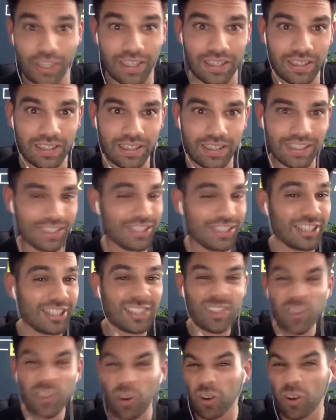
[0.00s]
It's just
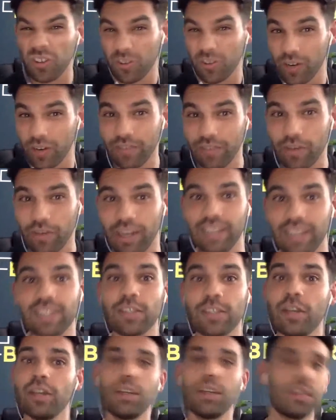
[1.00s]
not quite right. So
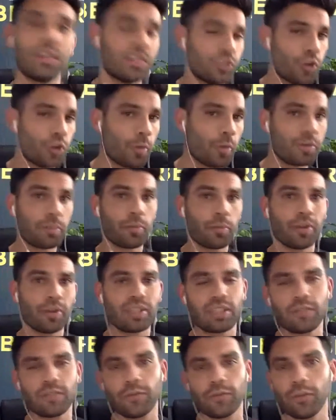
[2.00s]
drop the processed
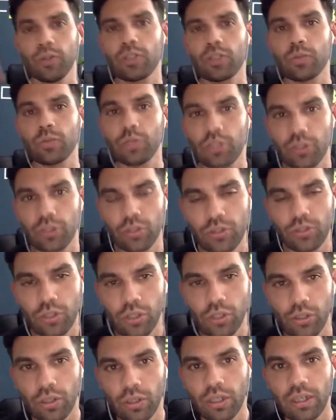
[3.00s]
foods, reduce the
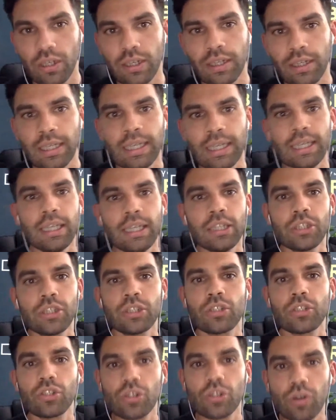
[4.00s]
sugar, just try